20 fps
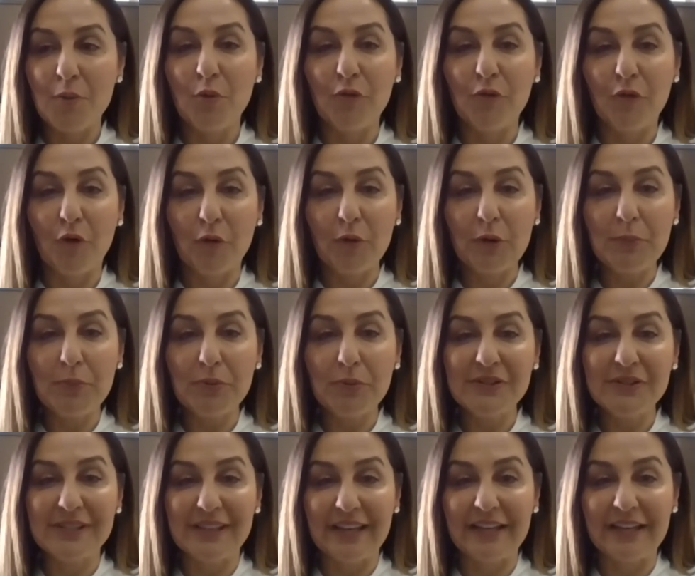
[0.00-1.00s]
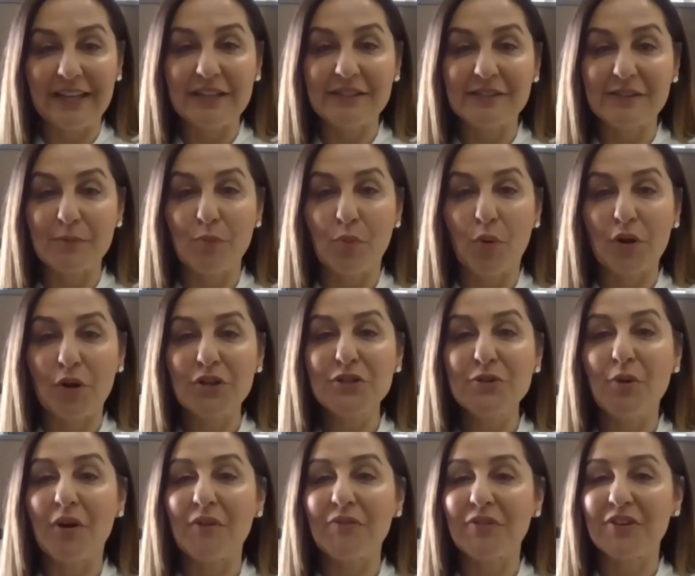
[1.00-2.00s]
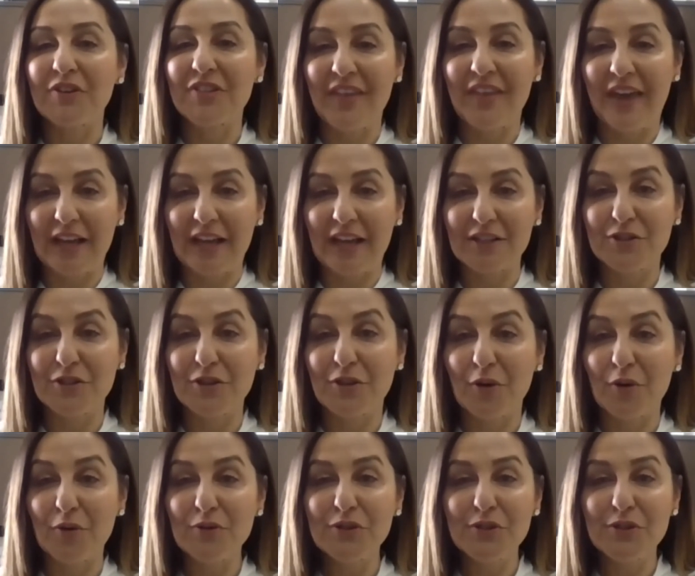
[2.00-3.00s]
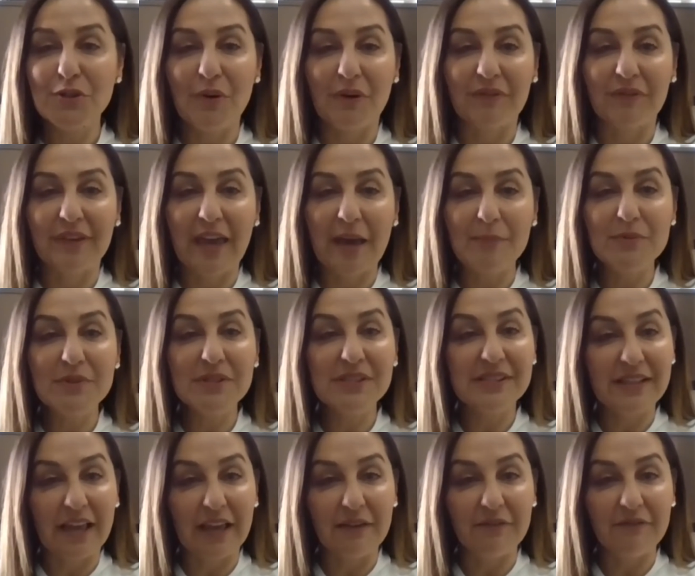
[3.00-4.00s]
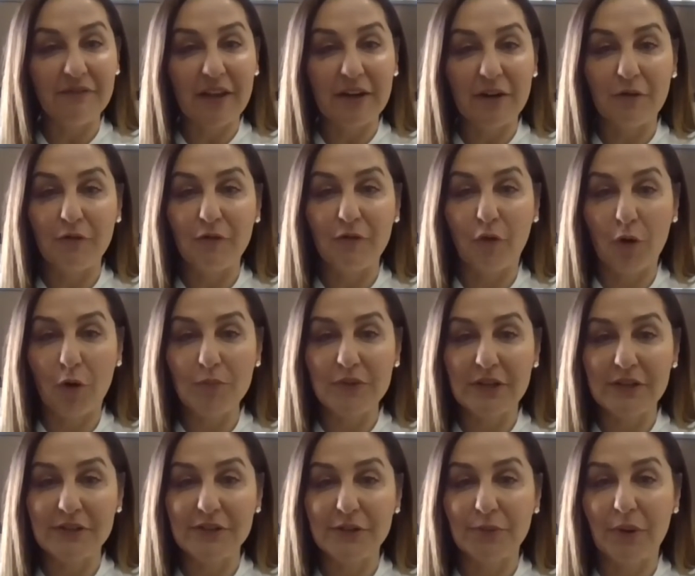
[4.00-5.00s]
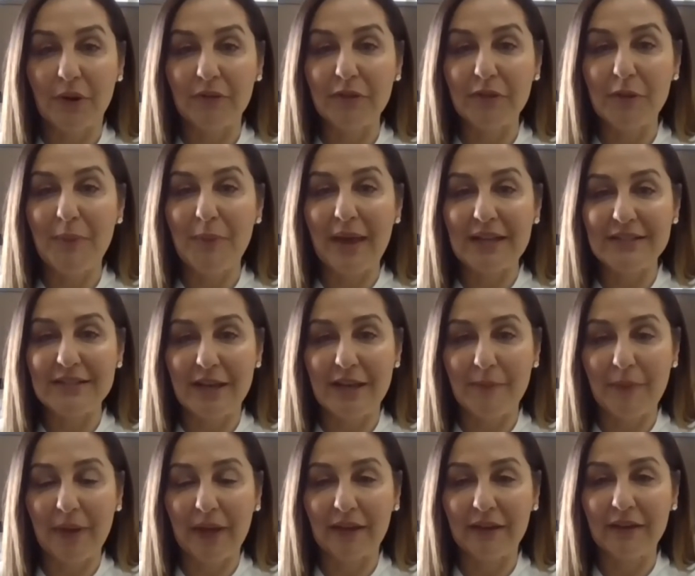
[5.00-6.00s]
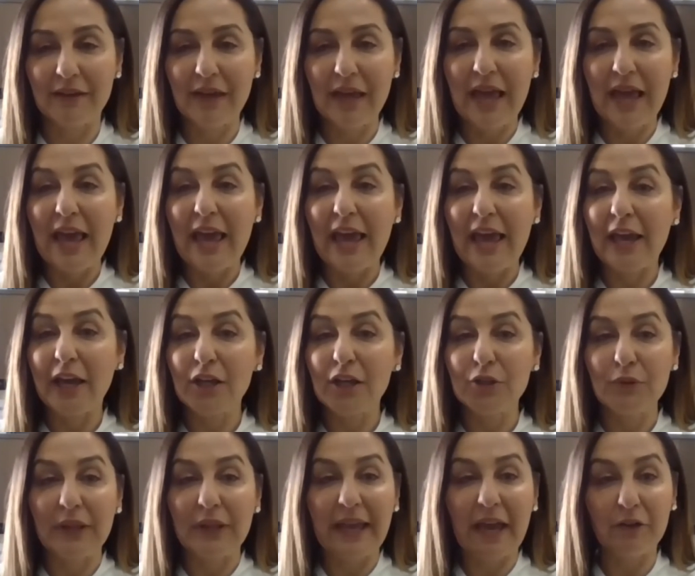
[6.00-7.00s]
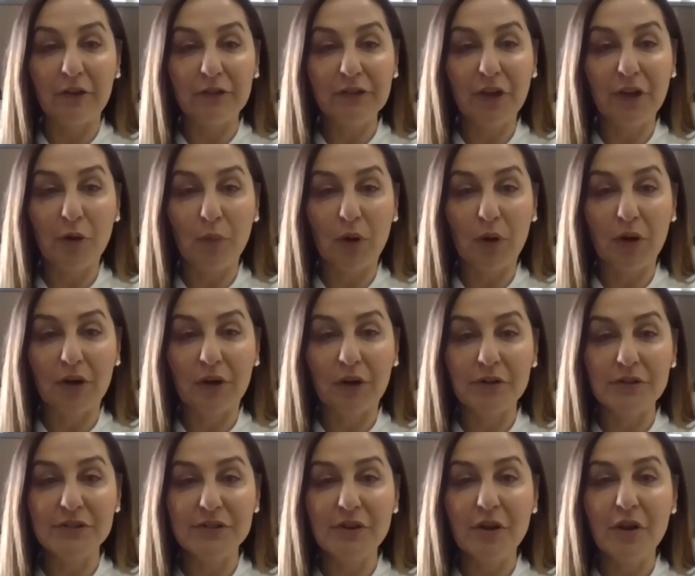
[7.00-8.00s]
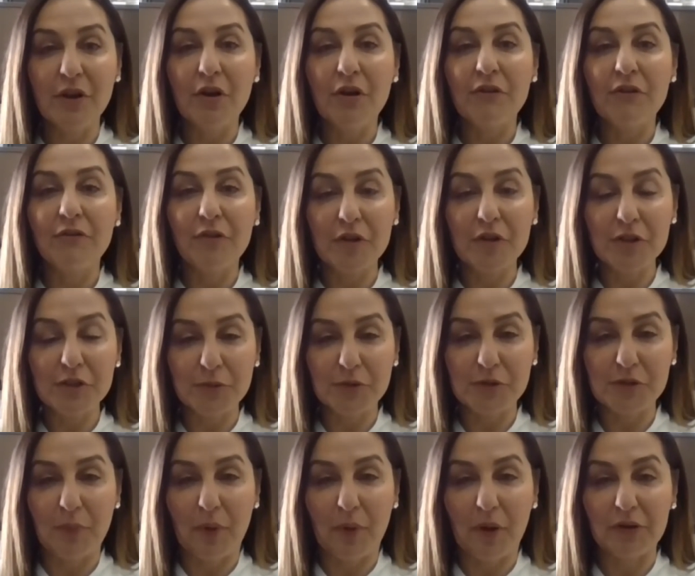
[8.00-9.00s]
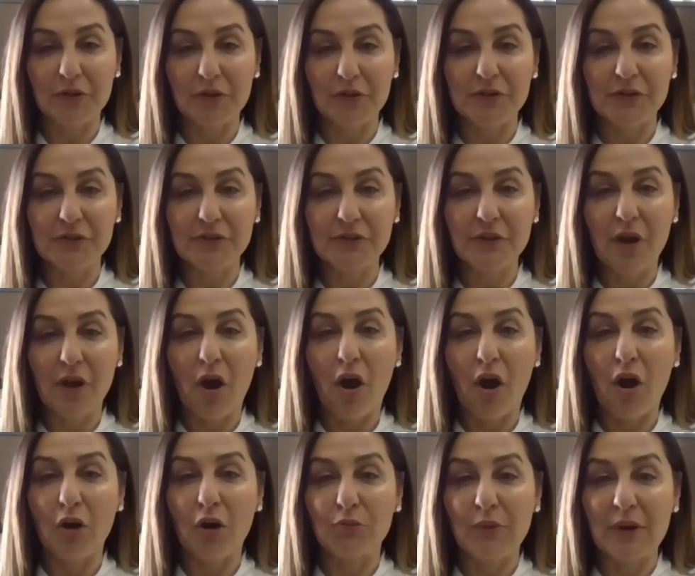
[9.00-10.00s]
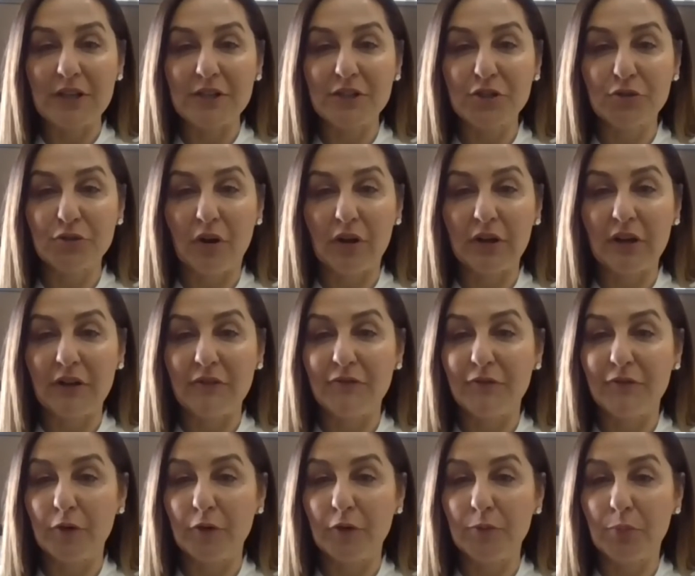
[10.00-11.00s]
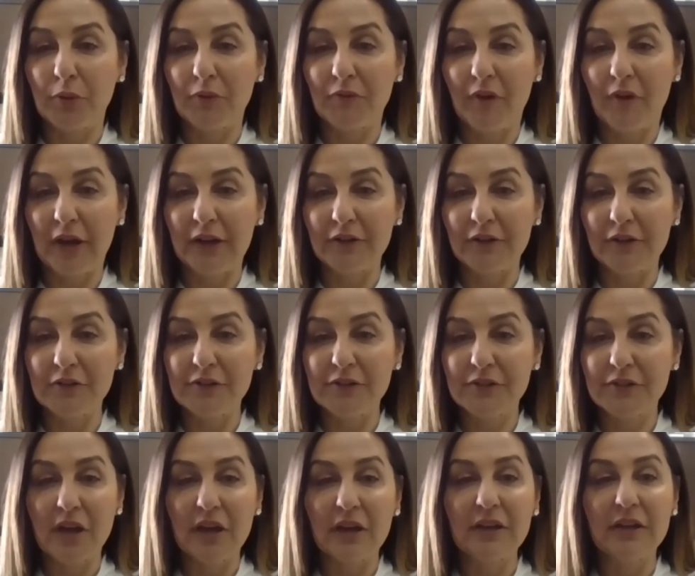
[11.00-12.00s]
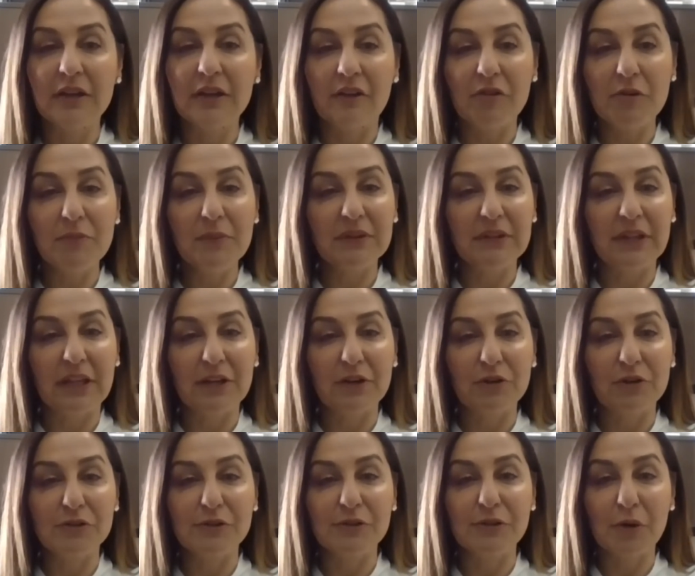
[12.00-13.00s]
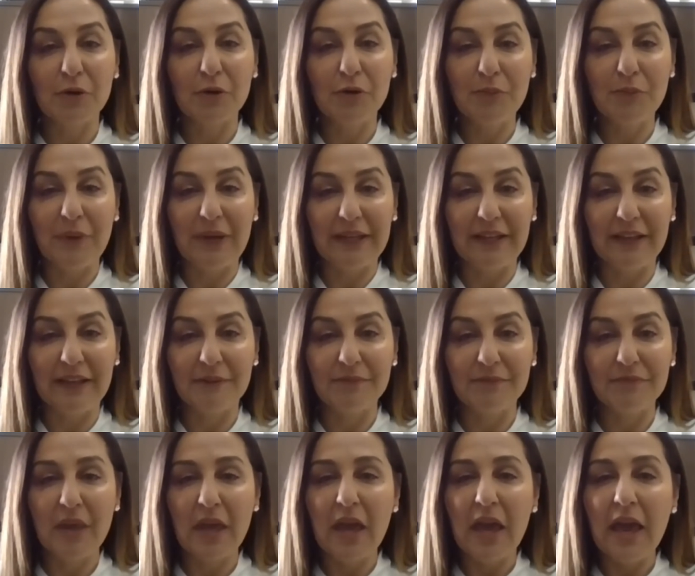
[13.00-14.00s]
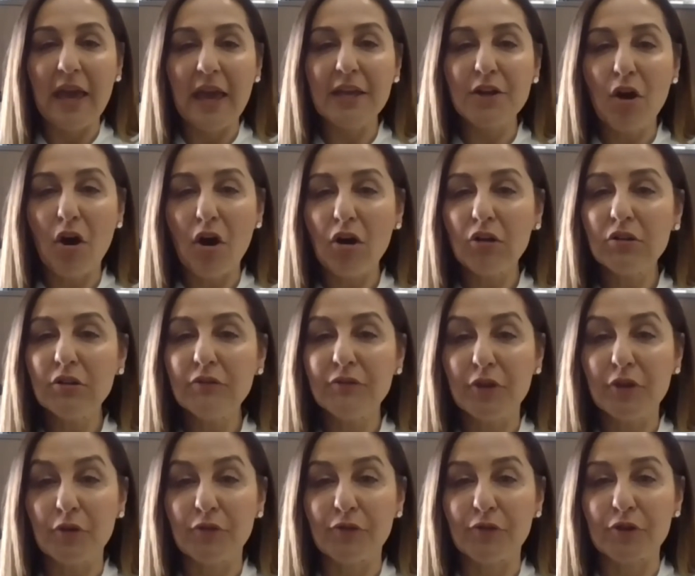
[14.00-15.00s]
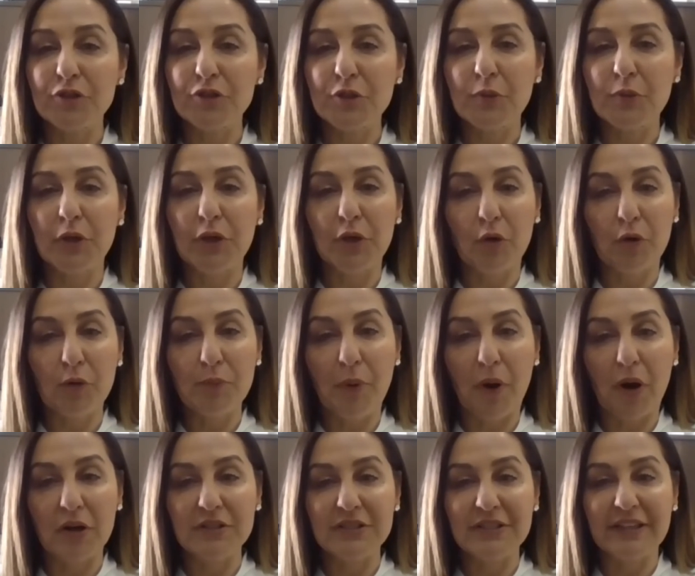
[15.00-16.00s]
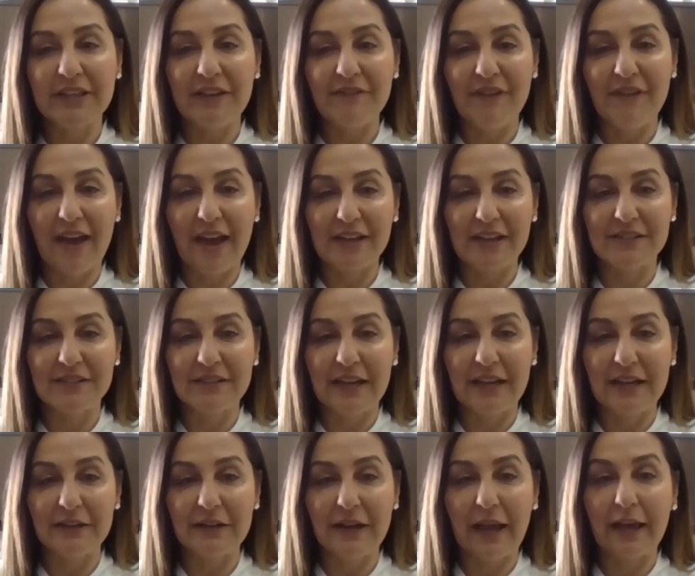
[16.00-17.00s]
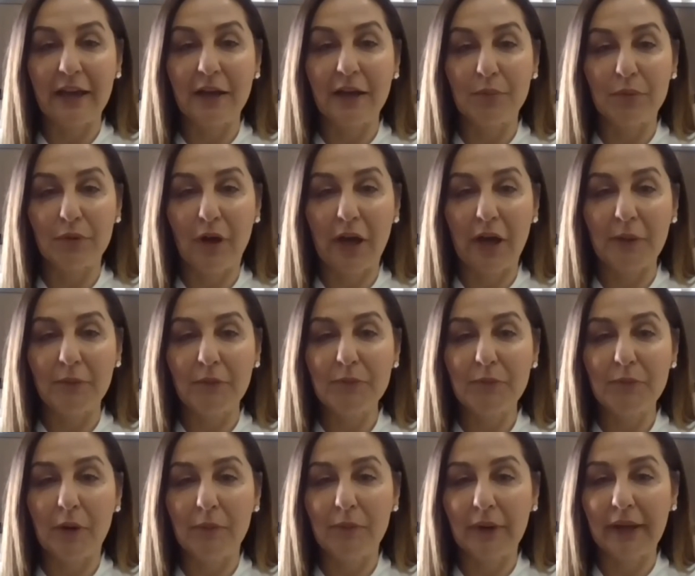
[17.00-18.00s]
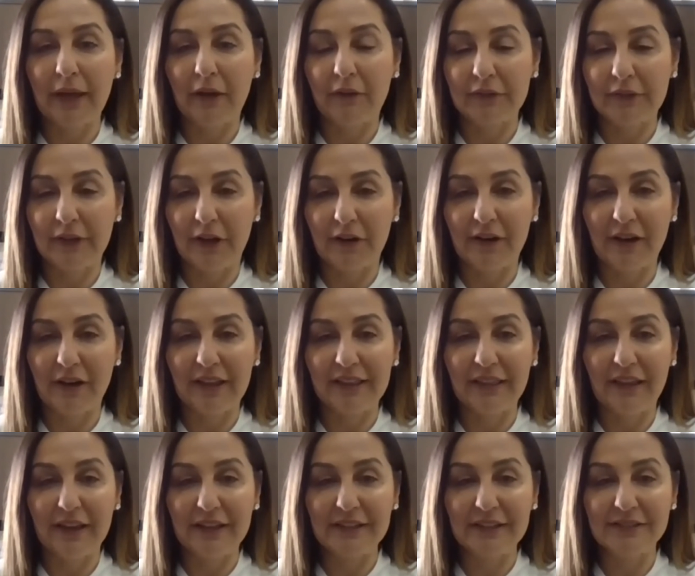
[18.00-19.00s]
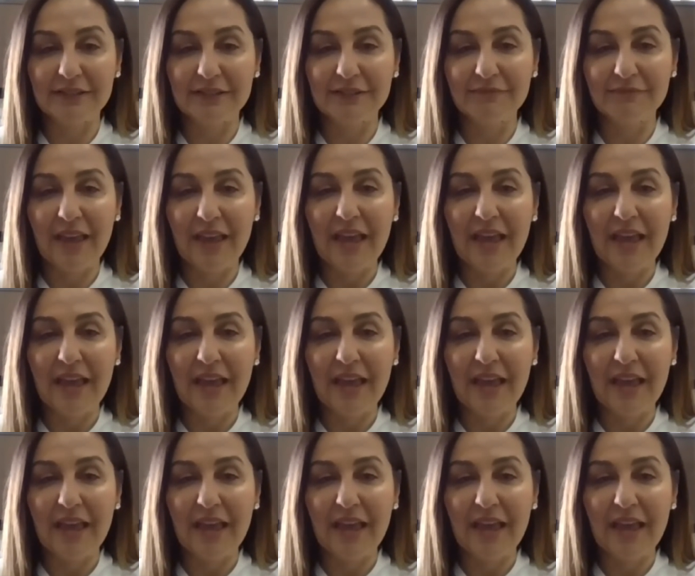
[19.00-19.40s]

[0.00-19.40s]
Before we proceed, it is important to offer thanks to those who have kept us safe and informed us throughout the pandemic, including healthcare workers, first responders, our restaurant and food providers, government leaders, local media, and all of you for doing your part to get vaccinated and complying with public healthcare guidelines.